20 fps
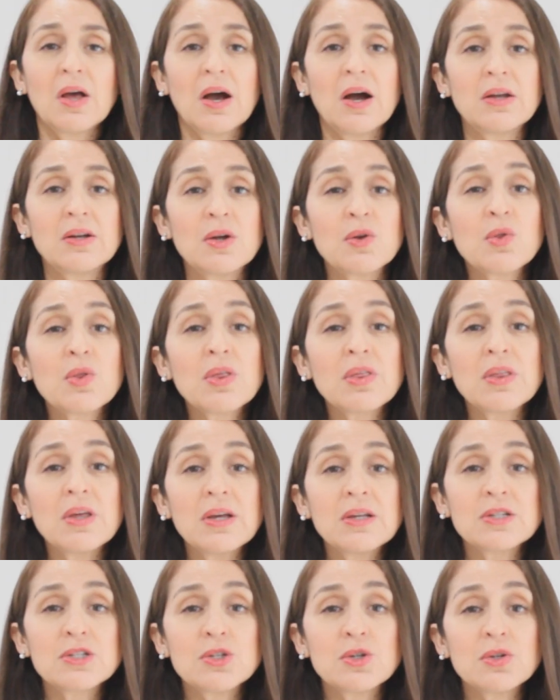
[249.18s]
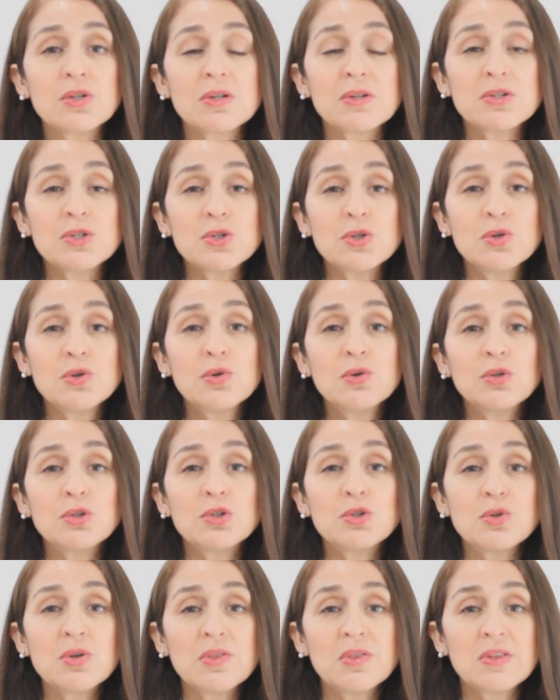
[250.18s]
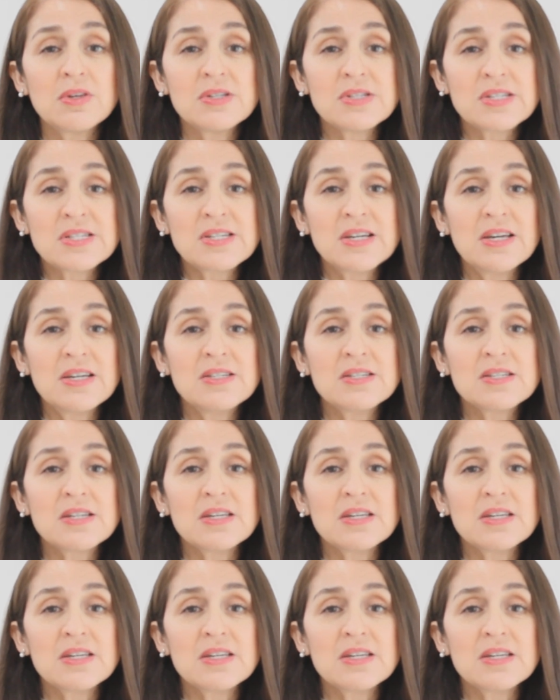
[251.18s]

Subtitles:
Another thing to do during these days